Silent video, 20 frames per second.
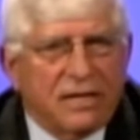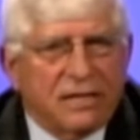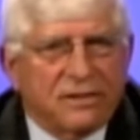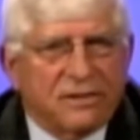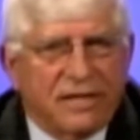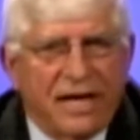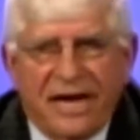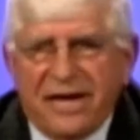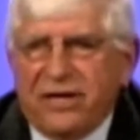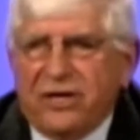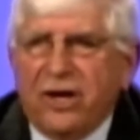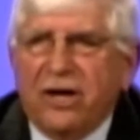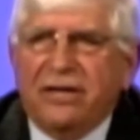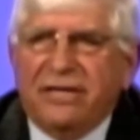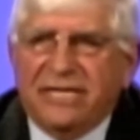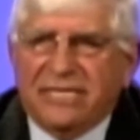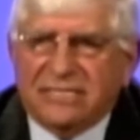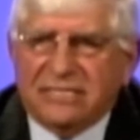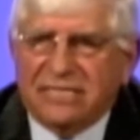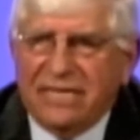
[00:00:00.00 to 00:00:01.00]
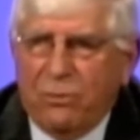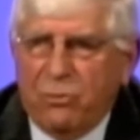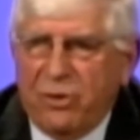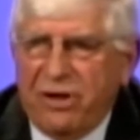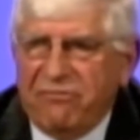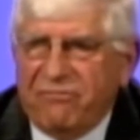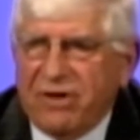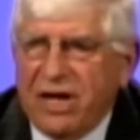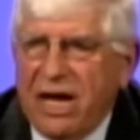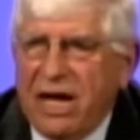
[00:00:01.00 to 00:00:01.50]
Thank goodness that
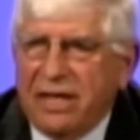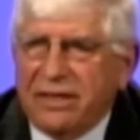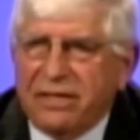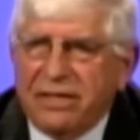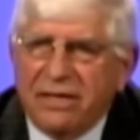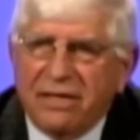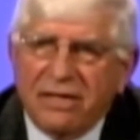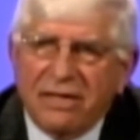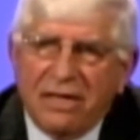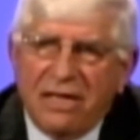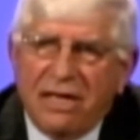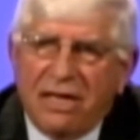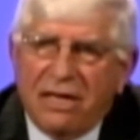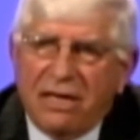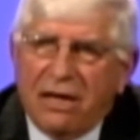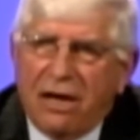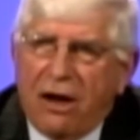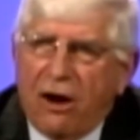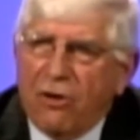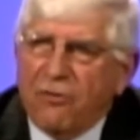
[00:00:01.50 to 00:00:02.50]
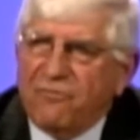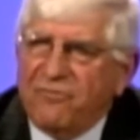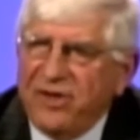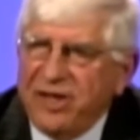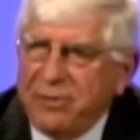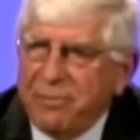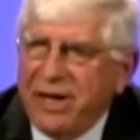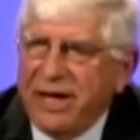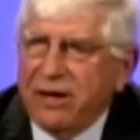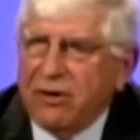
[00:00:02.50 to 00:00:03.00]
we've got our
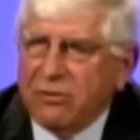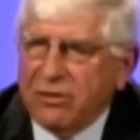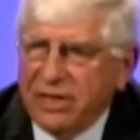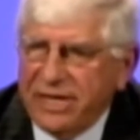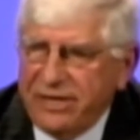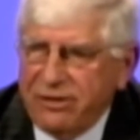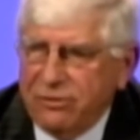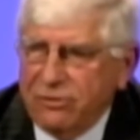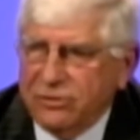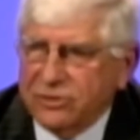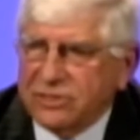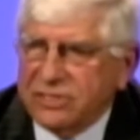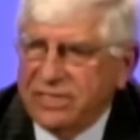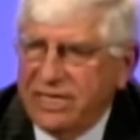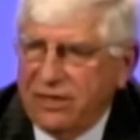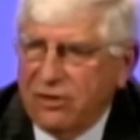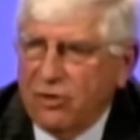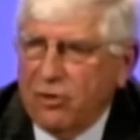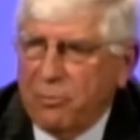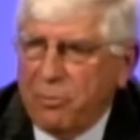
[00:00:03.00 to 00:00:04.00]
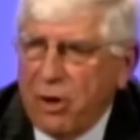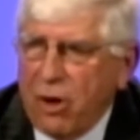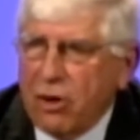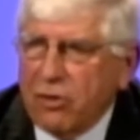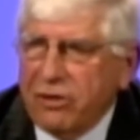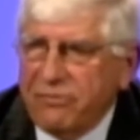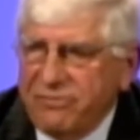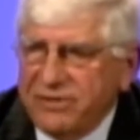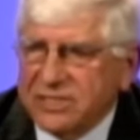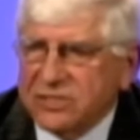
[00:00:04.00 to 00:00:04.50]
female leaders that are
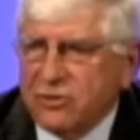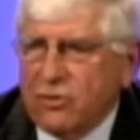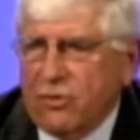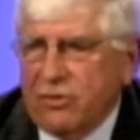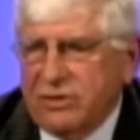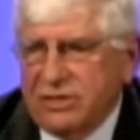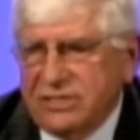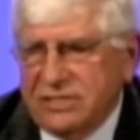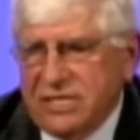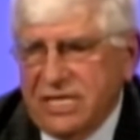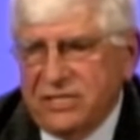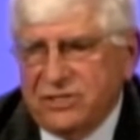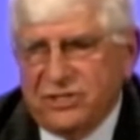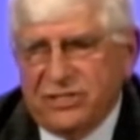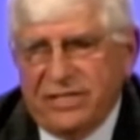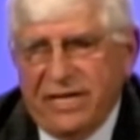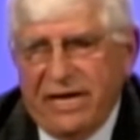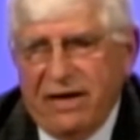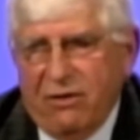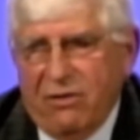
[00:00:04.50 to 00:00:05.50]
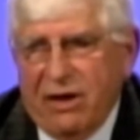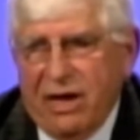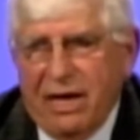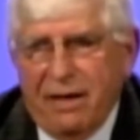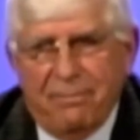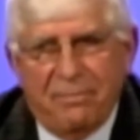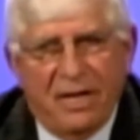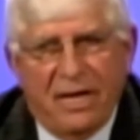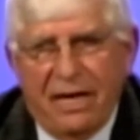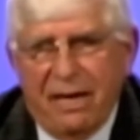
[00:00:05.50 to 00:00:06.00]
part of this organization now.
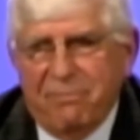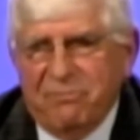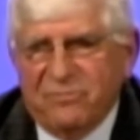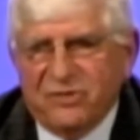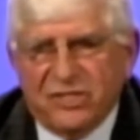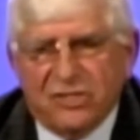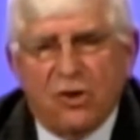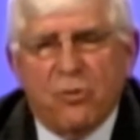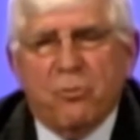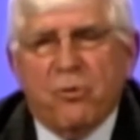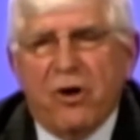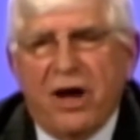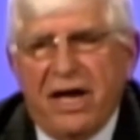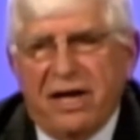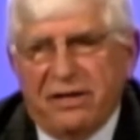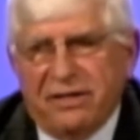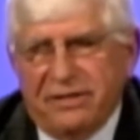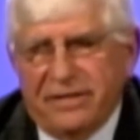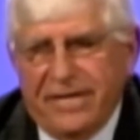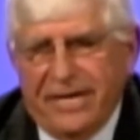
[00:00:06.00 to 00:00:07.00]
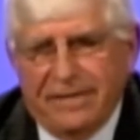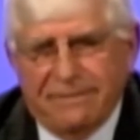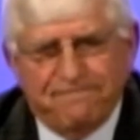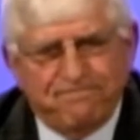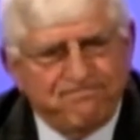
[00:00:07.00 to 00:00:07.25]
I, am so proud of that.